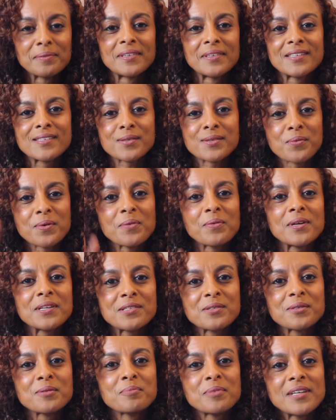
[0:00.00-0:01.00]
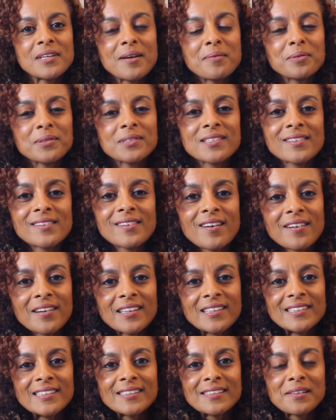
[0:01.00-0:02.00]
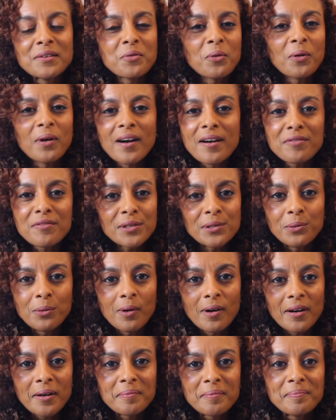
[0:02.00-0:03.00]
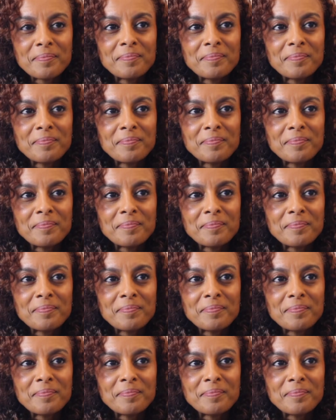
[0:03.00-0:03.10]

So we want you to be able to log in wherever you are.